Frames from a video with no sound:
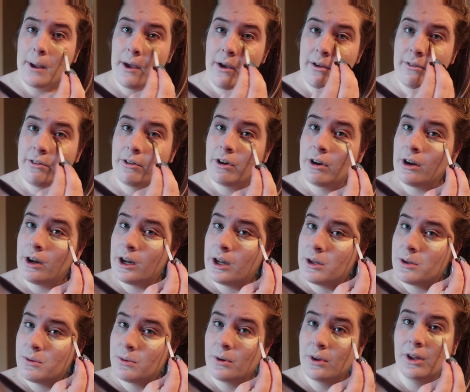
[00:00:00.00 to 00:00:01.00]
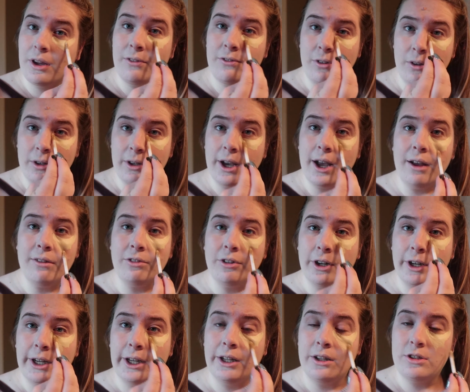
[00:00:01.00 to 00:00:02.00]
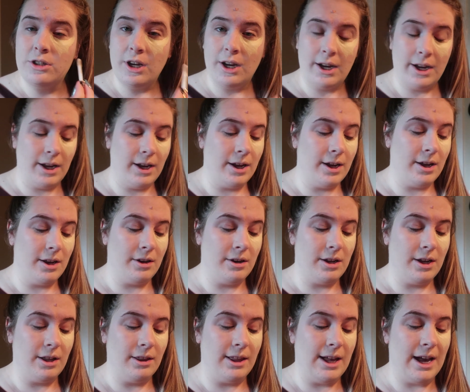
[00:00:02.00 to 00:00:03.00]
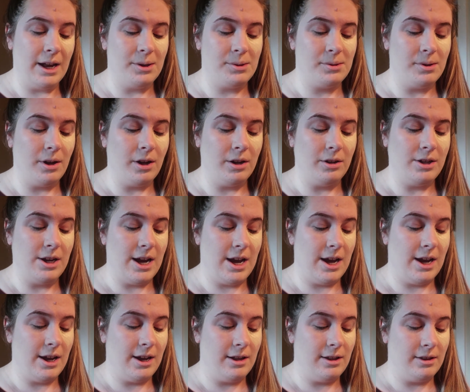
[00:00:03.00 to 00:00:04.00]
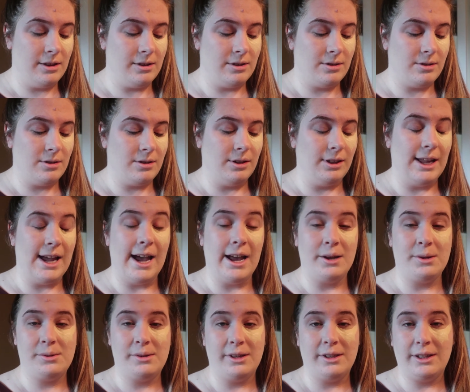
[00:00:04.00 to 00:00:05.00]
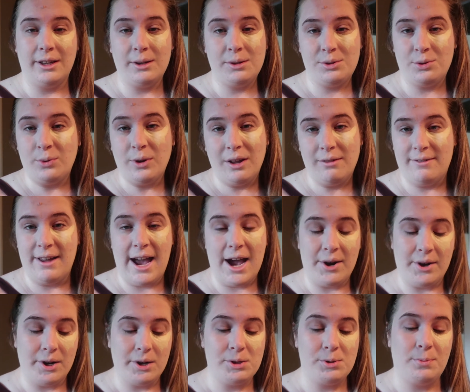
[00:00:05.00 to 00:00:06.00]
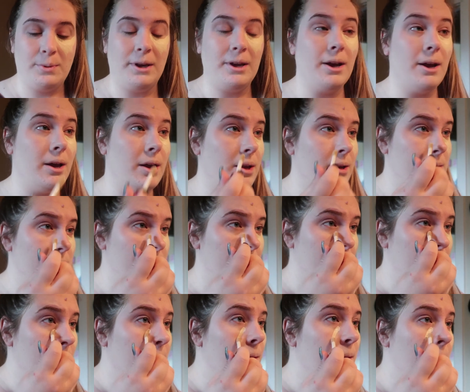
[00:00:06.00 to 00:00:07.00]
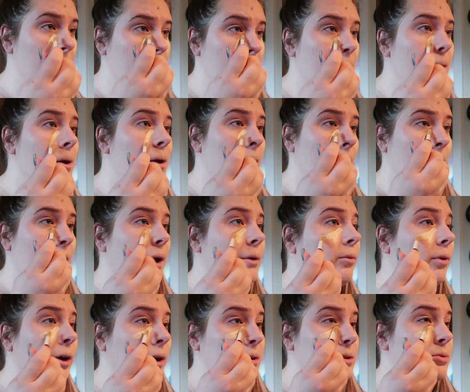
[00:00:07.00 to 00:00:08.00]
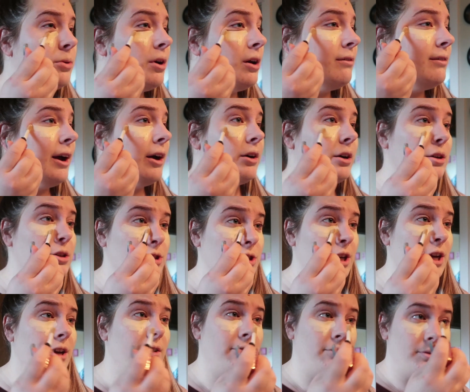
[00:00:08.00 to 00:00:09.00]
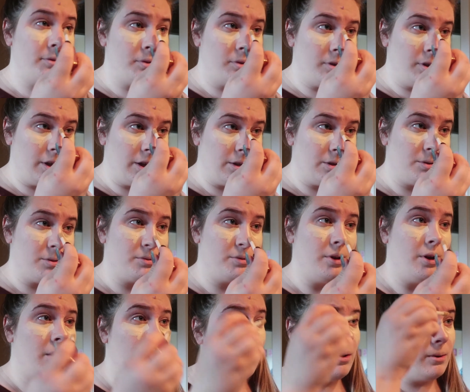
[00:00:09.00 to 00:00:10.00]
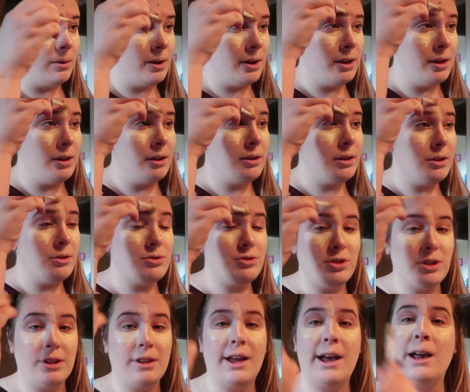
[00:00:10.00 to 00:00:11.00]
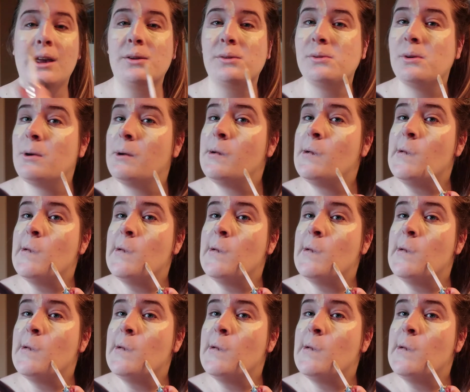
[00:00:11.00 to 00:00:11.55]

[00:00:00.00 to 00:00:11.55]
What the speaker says: ever. It's really full coverage and it lasts all day. It lasts at least 12 hours because I work 12-hour shifts, and so it usually lasts